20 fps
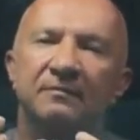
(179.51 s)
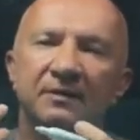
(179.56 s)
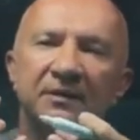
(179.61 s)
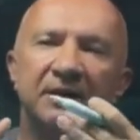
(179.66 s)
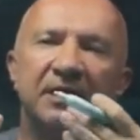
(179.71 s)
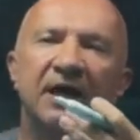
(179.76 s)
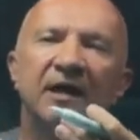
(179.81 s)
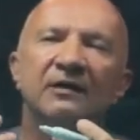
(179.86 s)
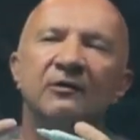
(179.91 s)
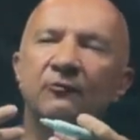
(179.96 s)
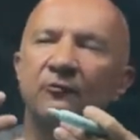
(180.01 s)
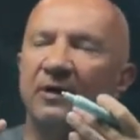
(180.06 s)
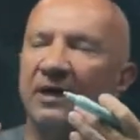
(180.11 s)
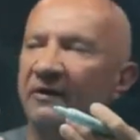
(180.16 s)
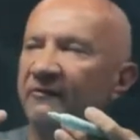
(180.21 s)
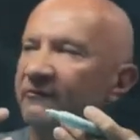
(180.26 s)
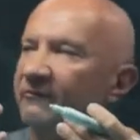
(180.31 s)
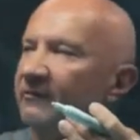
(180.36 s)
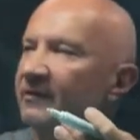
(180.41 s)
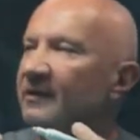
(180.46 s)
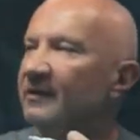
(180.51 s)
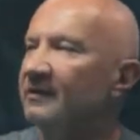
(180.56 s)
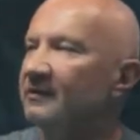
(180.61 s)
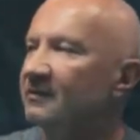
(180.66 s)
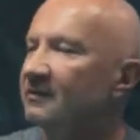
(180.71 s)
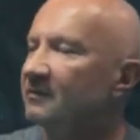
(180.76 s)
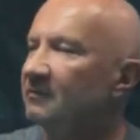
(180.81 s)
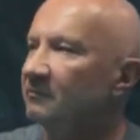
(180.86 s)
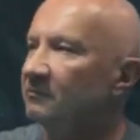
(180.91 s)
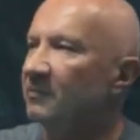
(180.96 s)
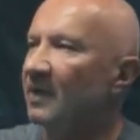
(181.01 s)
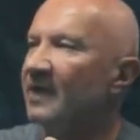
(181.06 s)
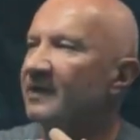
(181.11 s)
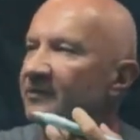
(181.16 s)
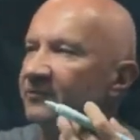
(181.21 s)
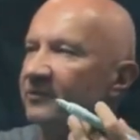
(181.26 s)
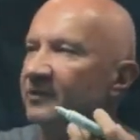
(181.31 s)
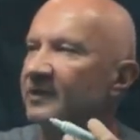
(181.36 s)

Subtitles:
Galois field, binary